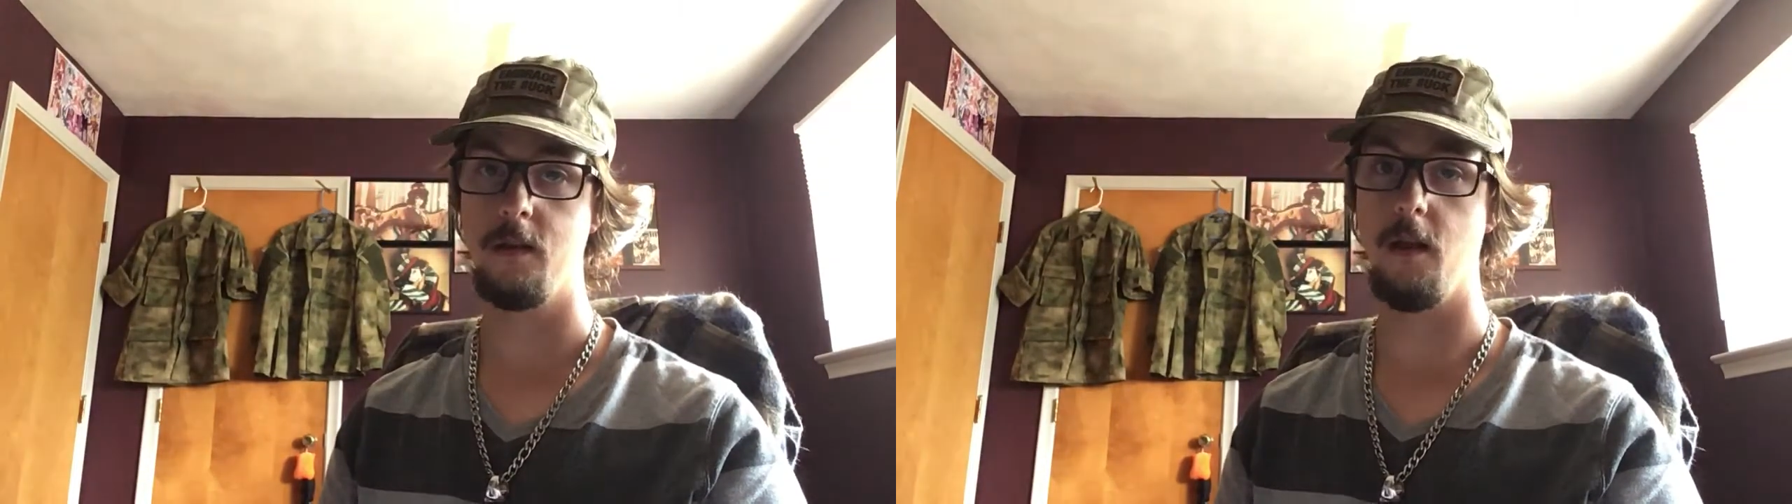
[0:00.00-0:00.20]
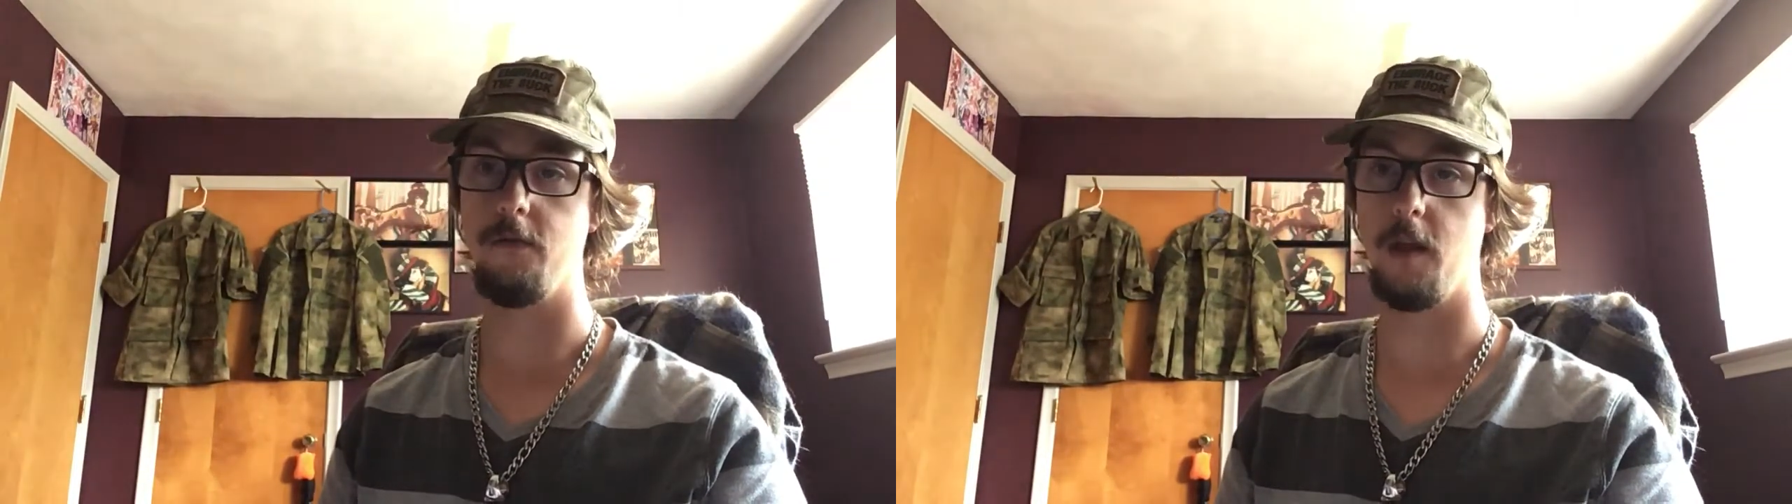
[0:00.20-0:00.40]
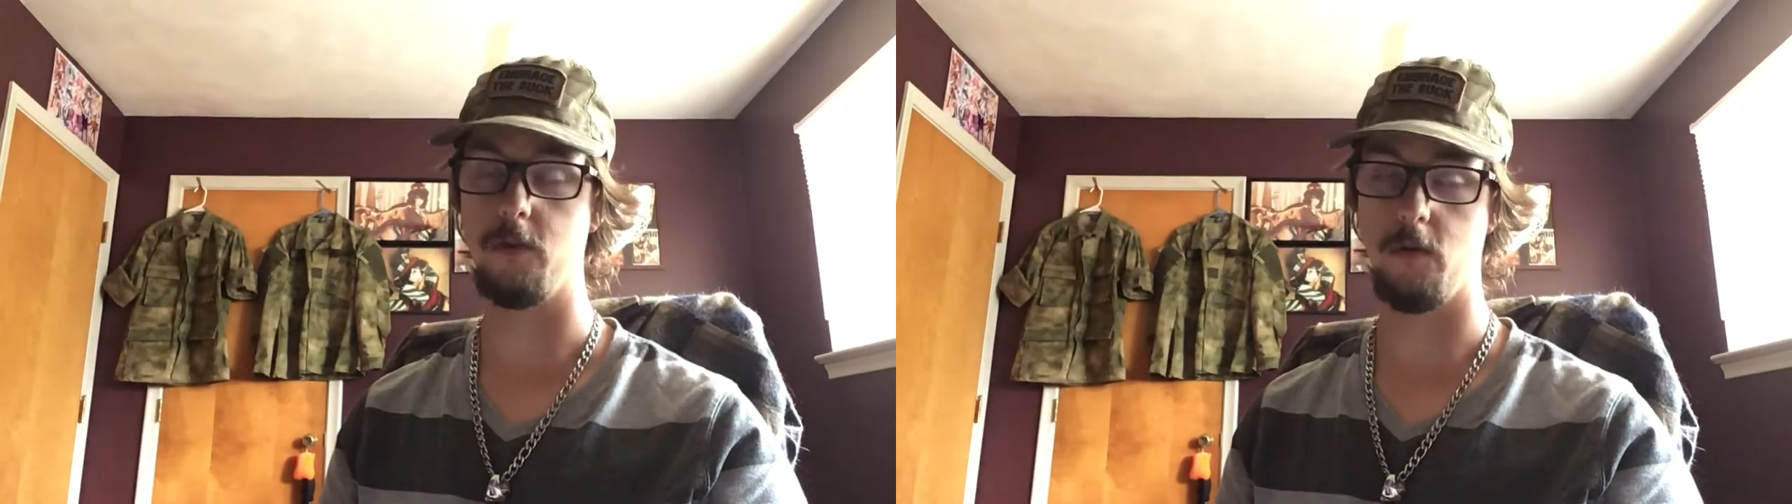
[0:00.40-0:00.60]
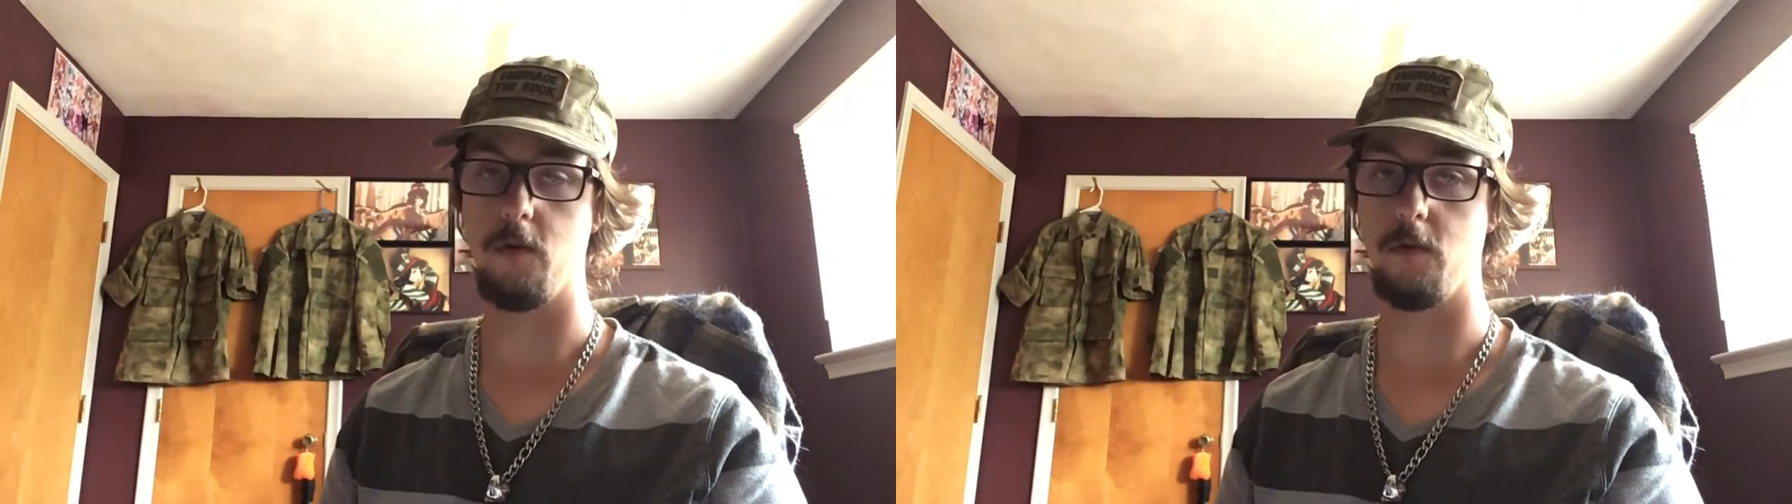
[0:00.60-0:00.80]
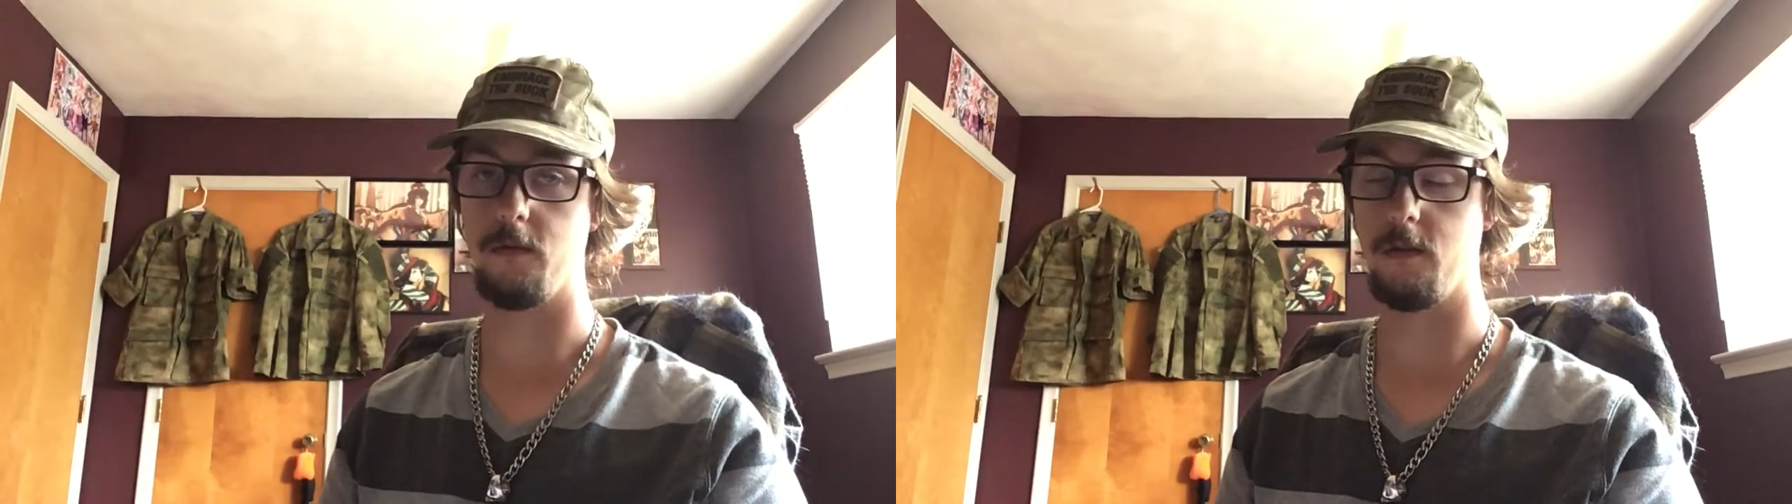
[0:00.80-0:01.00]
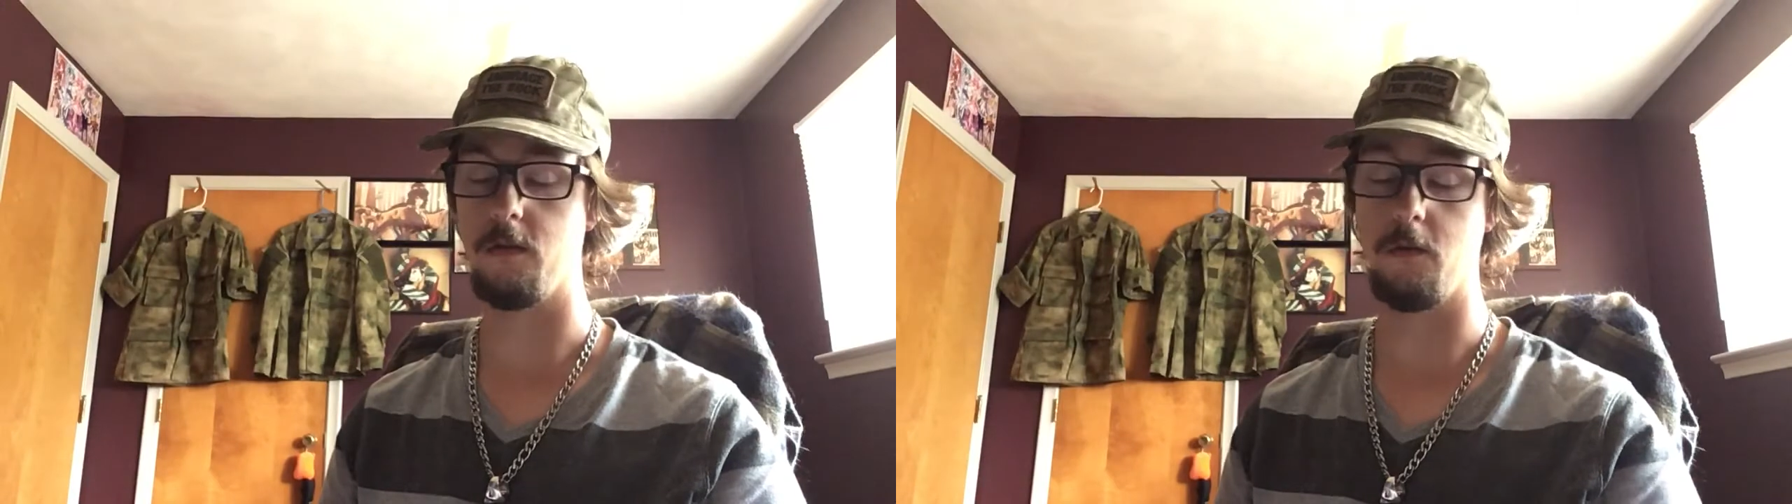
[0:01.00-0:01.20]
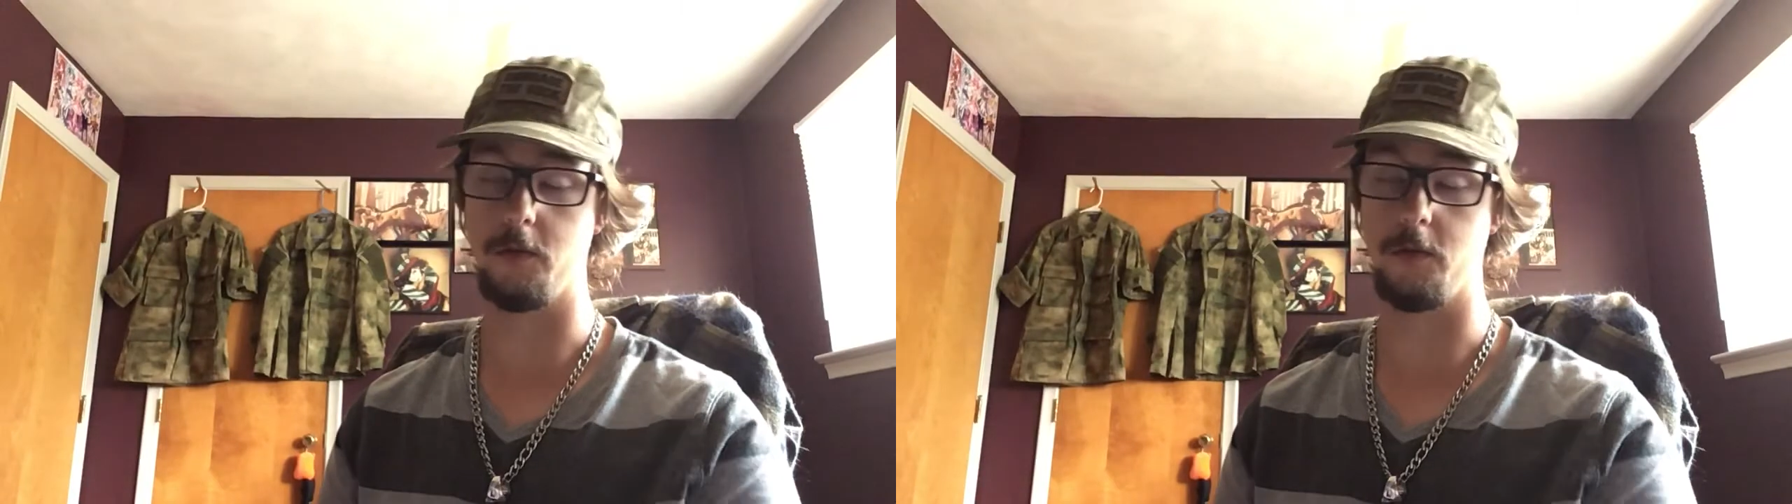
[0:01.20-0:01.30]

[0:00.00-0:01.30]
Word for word: of Velcro on the on